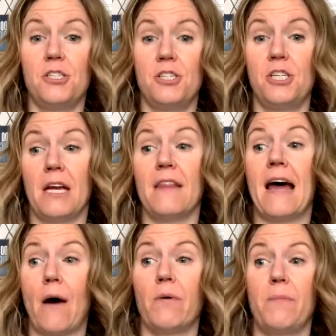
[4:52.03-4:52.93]
Gina,
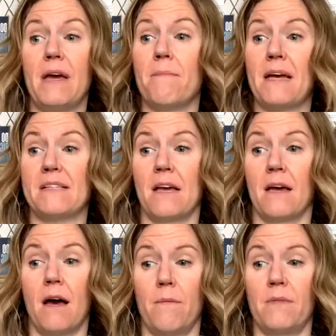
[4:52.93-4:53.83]
that would be
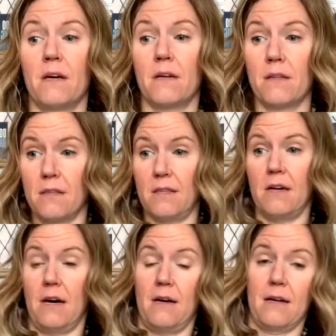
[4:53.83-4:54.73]
amazing.
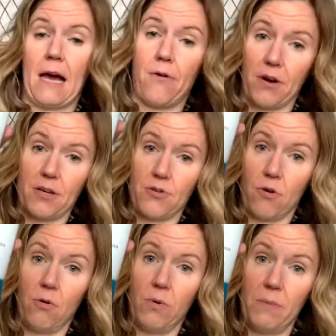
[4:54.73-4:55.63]
The Counter
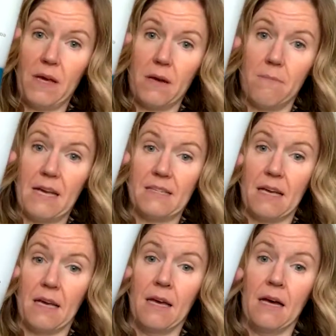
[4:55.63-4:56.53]
Control would be an
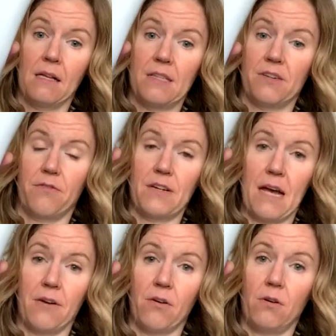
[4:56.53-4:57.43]
amazing cleanser for a
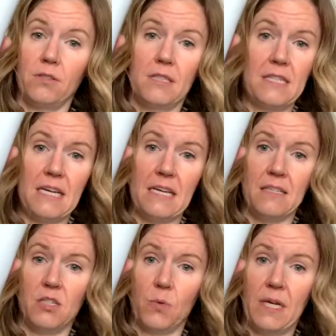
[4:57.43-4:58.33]
10-year-old,
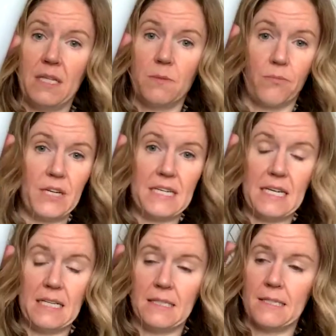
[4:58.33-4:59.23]
teens, tweens,
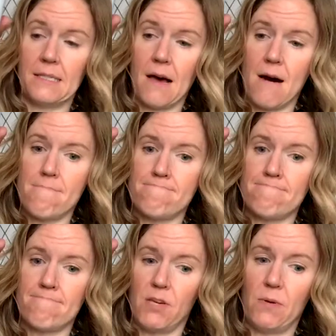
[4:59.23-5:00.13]
preteens.
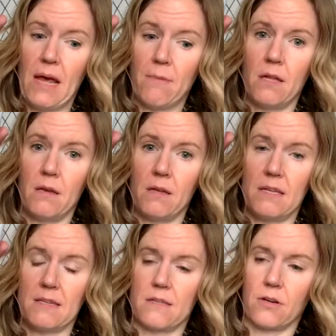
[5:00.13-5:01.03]
you name it.
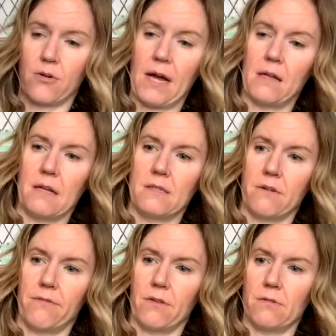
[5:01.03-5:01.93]
This is a great
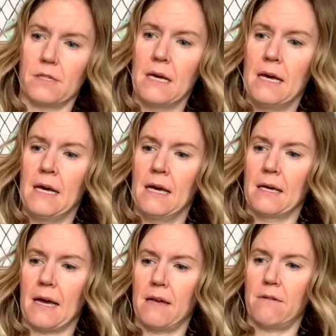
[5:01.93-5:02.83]
cleanser for those
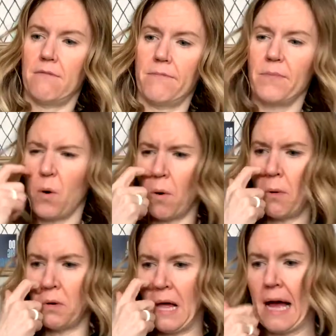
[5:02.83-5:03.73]
kind of
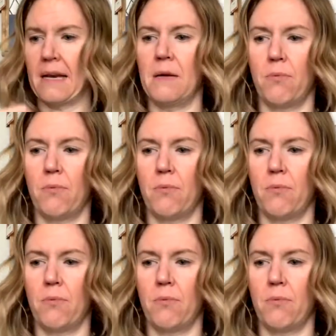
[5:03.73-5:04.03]
hormonal acne